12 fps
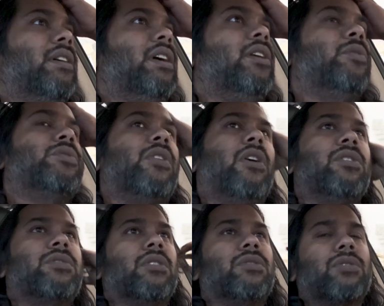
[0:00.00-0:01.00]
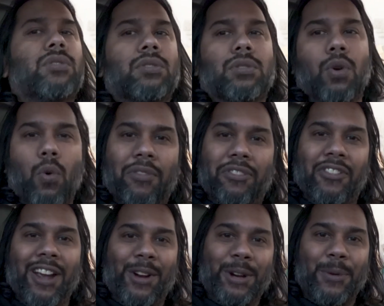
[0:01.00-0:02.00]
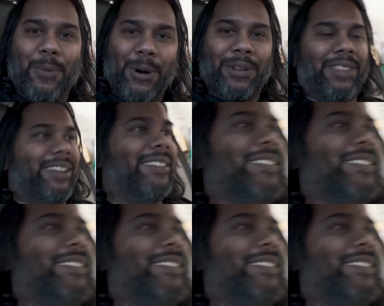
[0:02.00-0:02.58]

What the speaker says: It was also so very worth it.